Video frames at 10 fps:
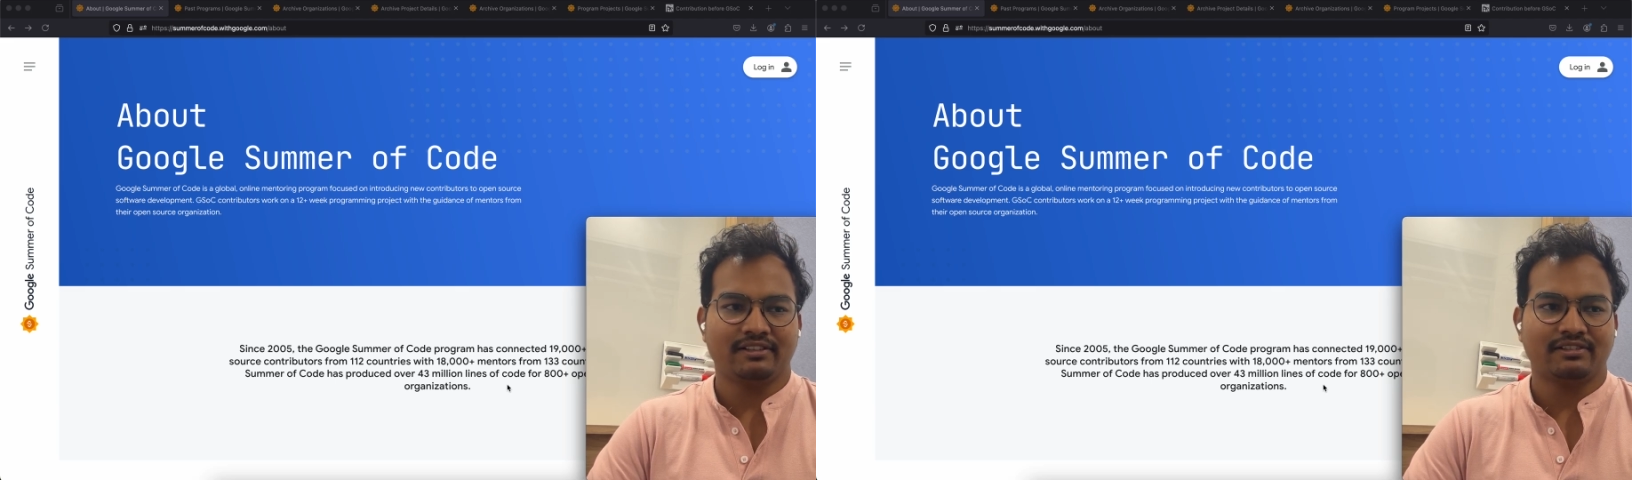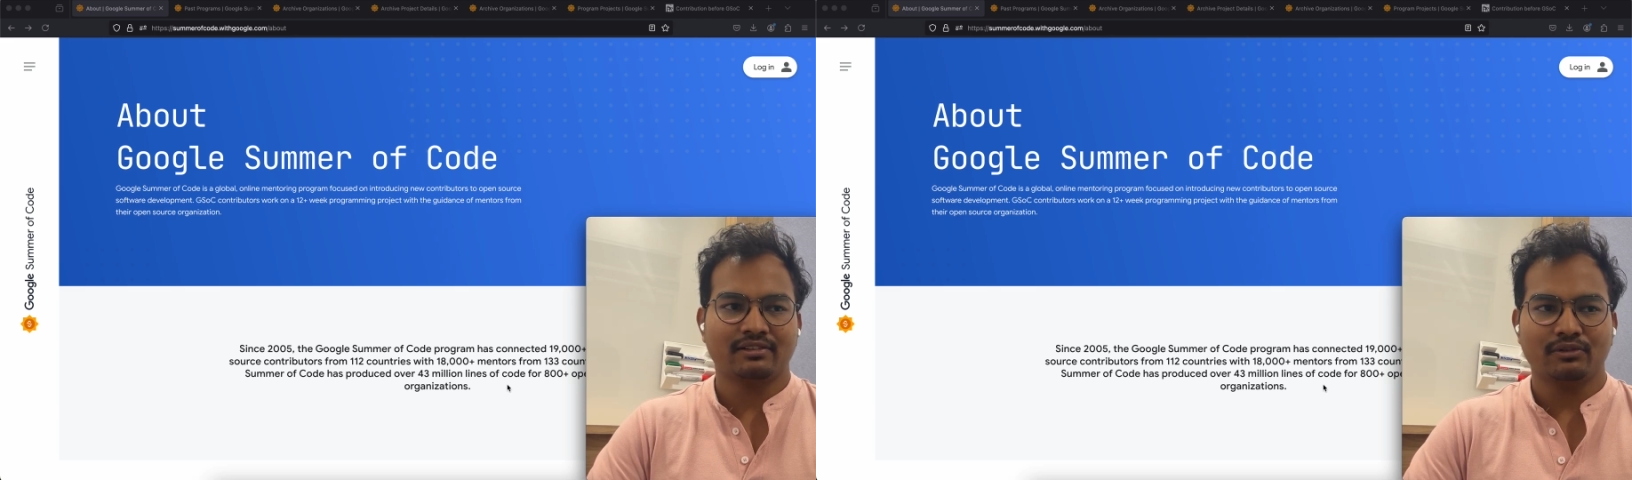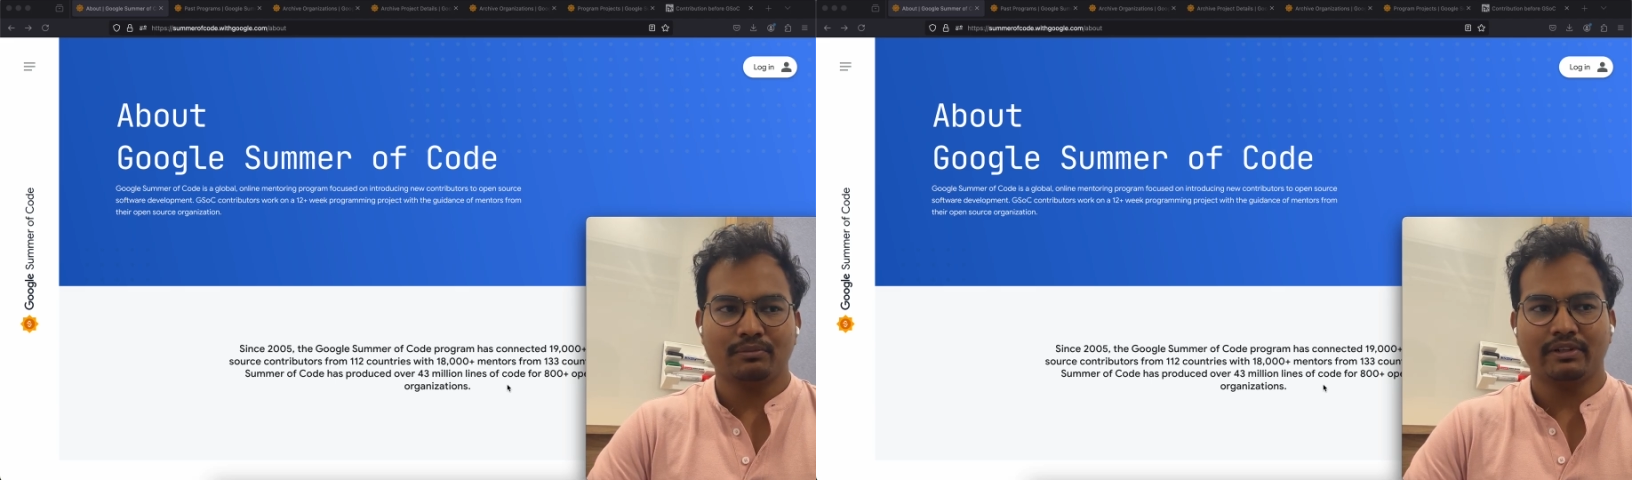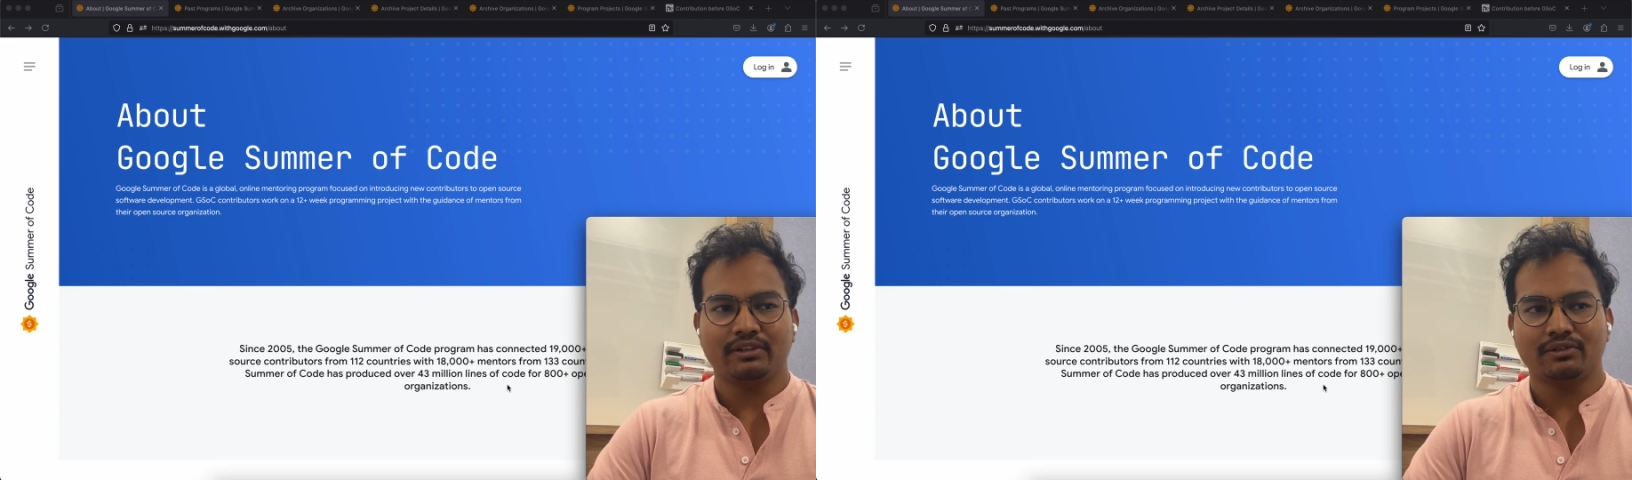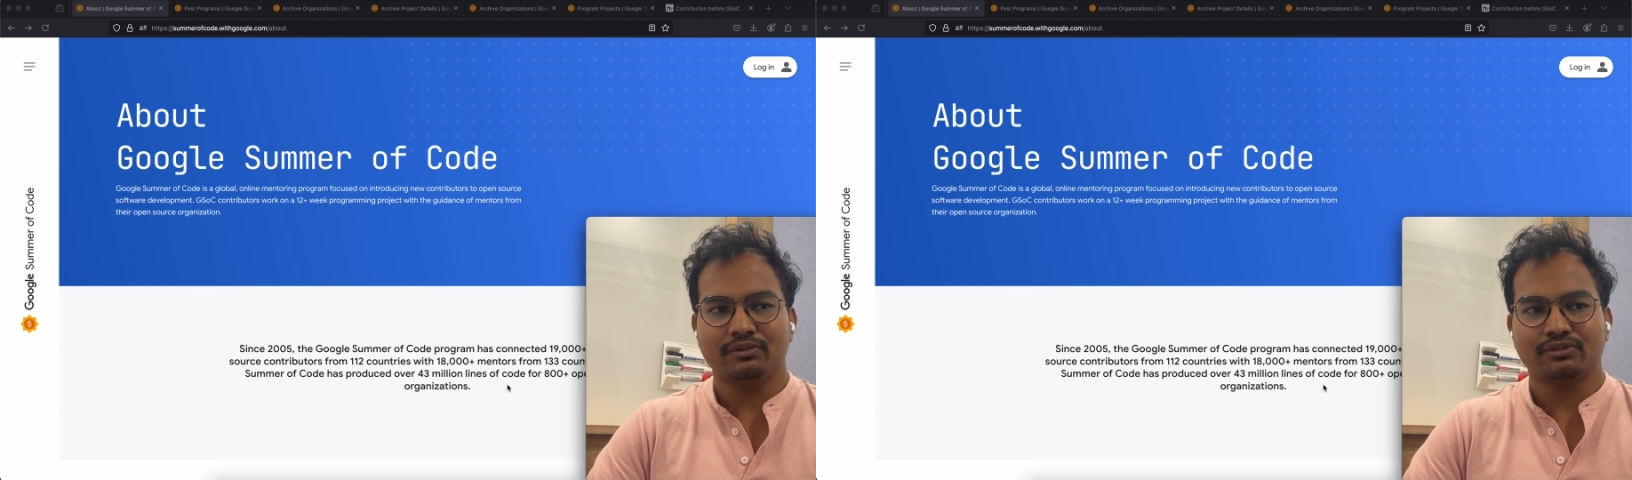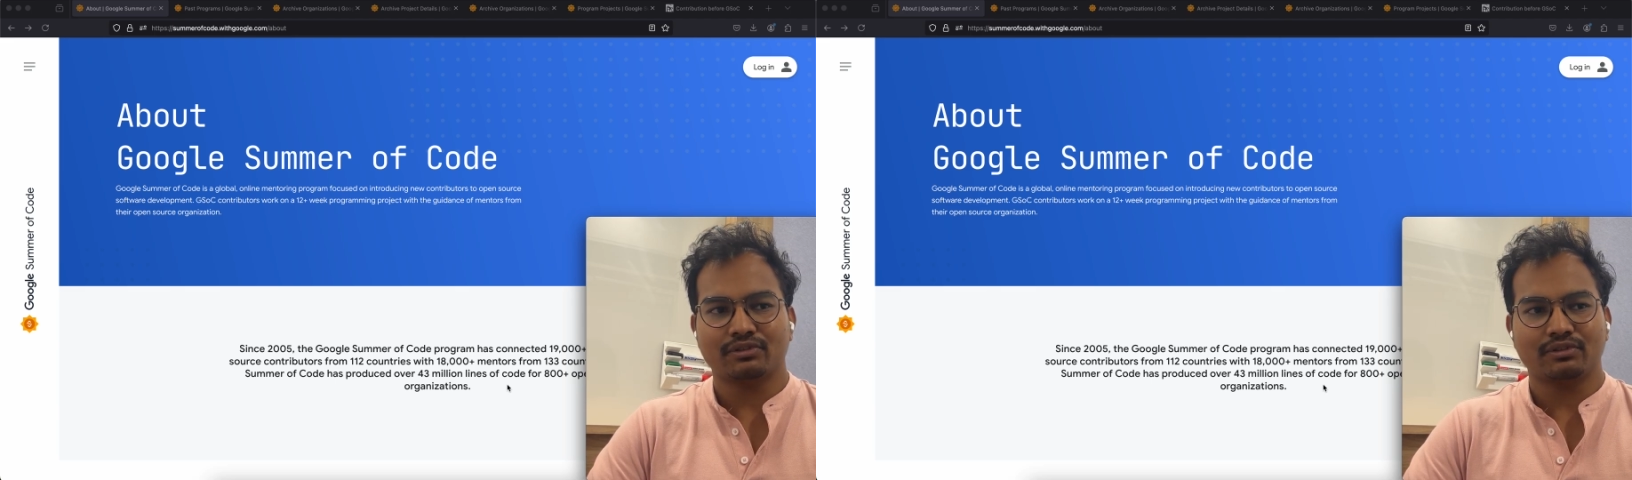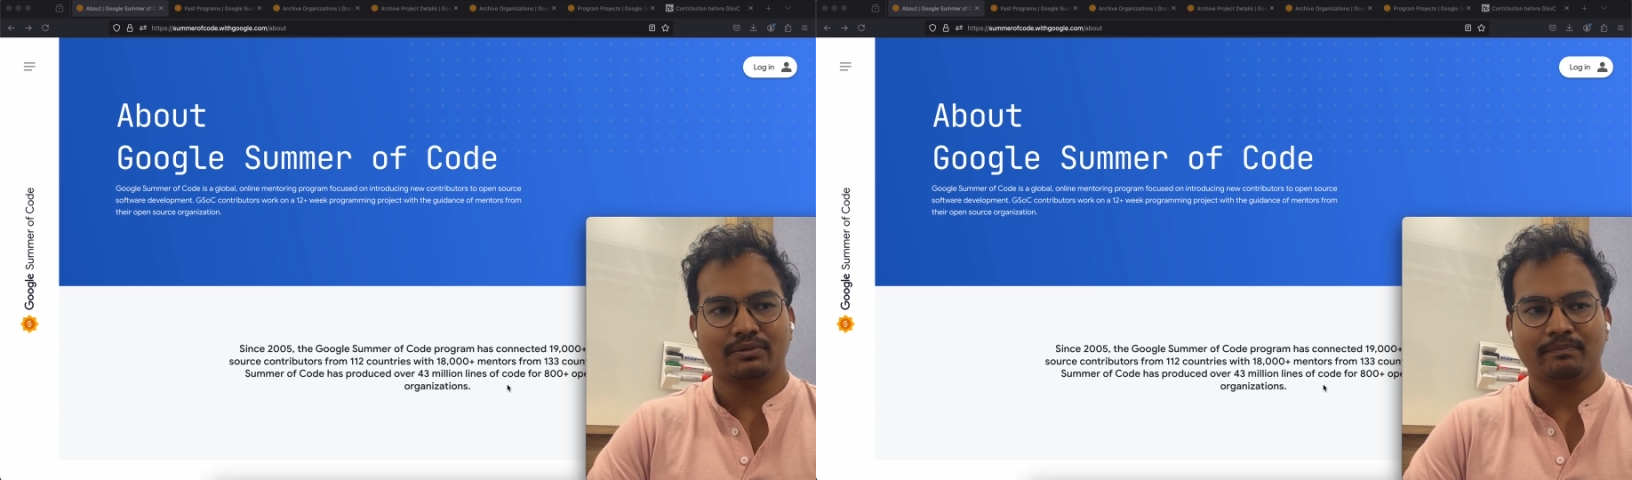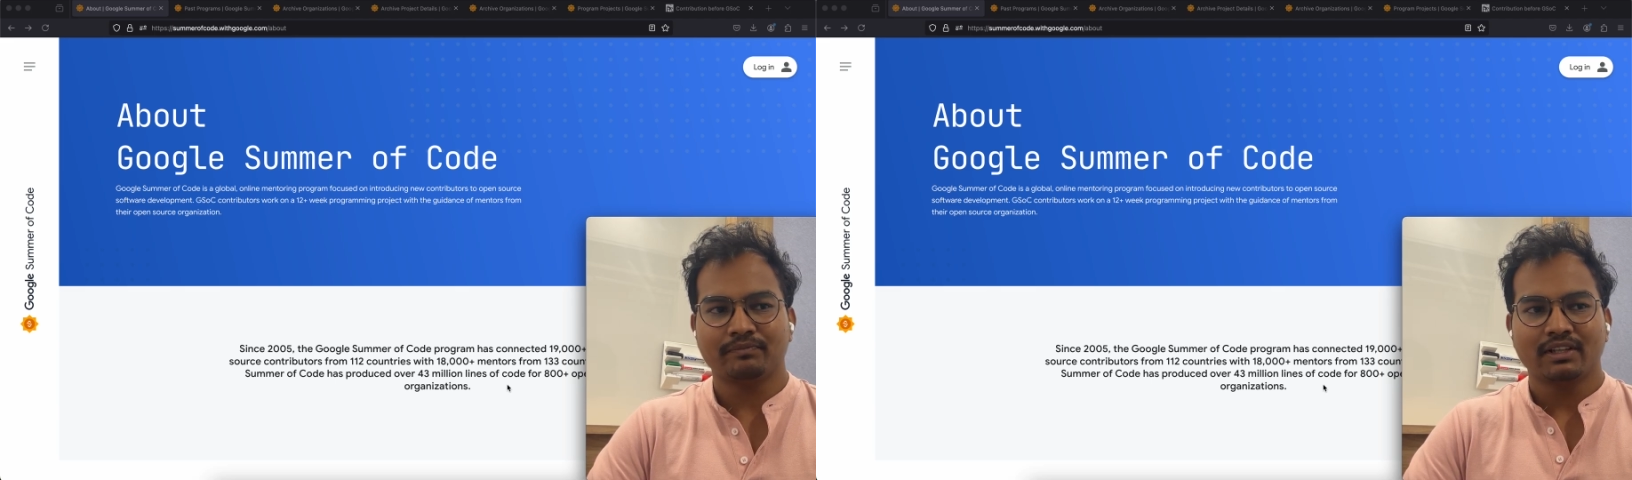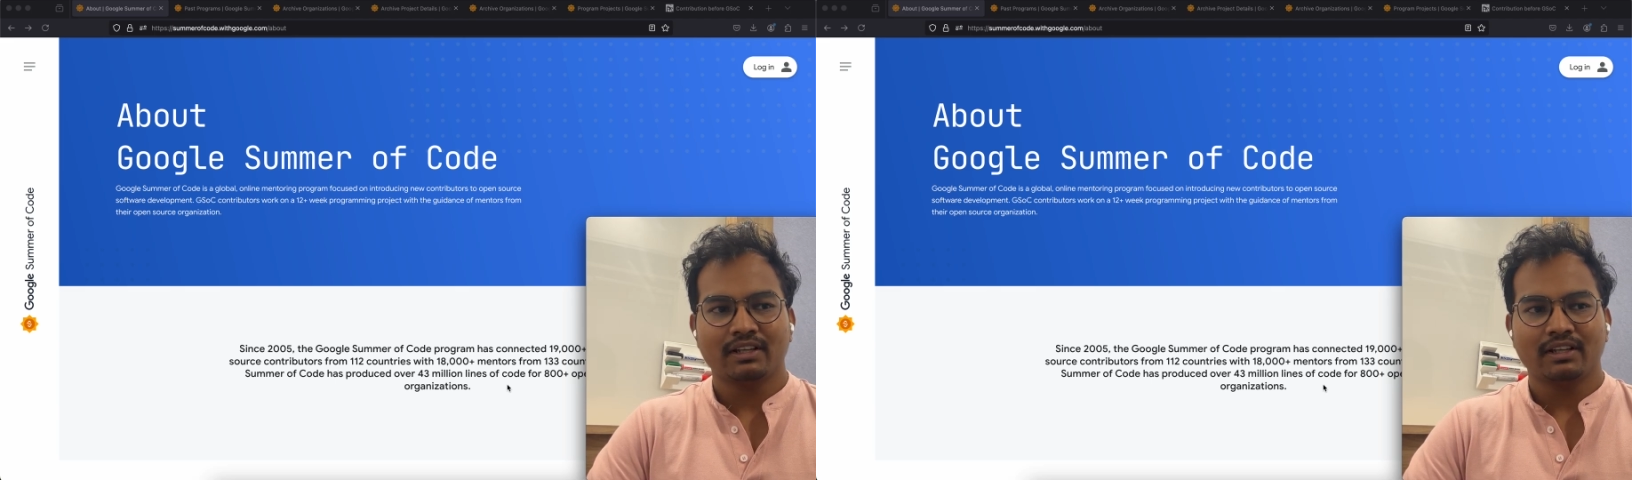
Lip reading: Kali Linux, Ubuntu,